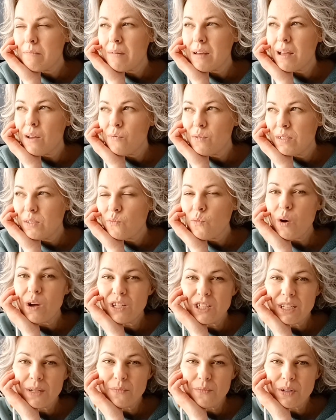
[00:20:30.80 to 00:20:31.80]
I was
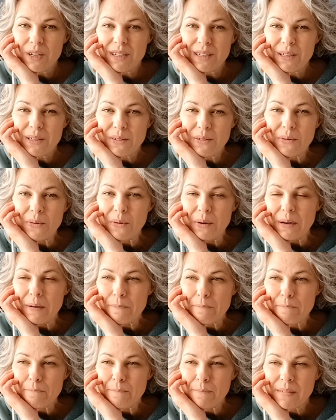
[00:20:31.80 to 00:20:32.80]
watching Brenda and Laura,
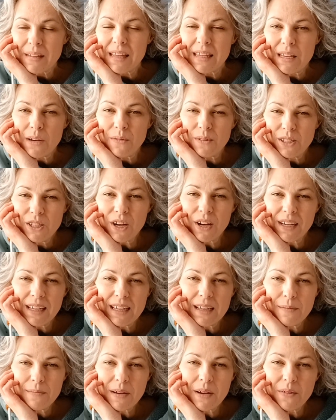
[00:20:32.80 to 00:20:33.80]
and they were
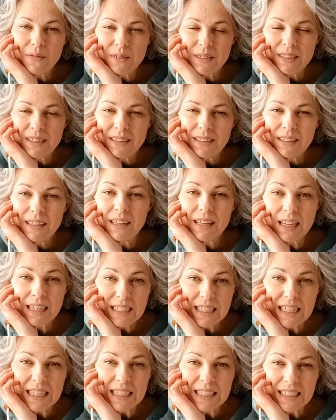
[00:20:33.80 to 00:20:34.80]
talking about
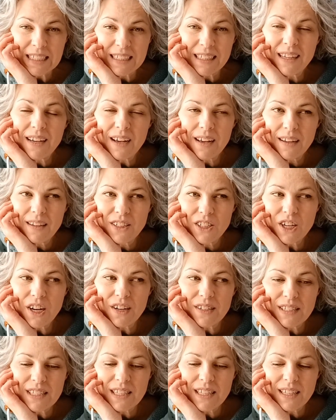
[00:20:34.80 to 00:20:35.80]
collecting
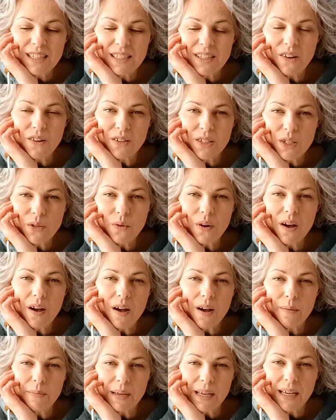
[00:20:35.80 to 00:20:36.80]
charts is also a
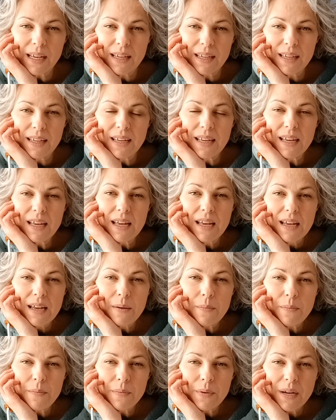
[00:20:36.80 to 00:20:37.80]
hobby,
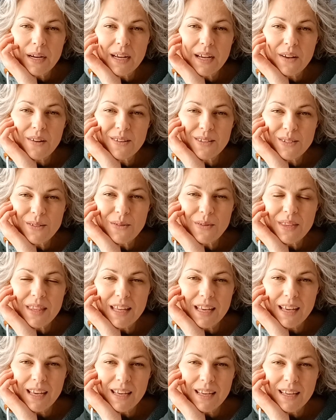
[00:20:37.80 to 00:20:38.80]
but I also
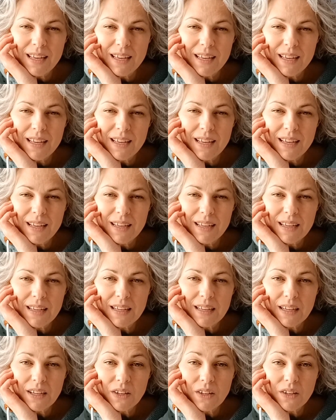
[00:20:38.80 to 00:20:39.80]
think
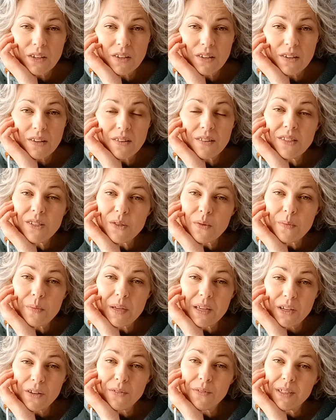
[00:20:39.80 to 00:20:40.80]
it could also be
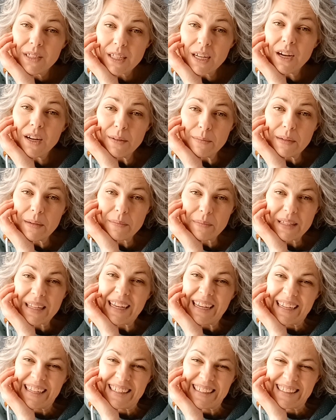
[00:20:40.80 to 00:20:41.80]
your retirement
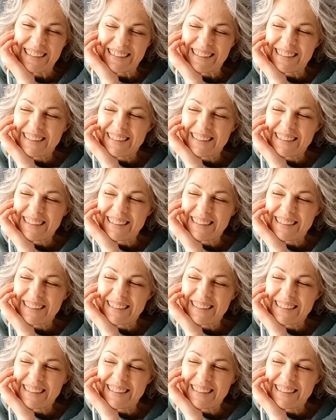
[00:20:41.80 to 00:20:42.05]
plan,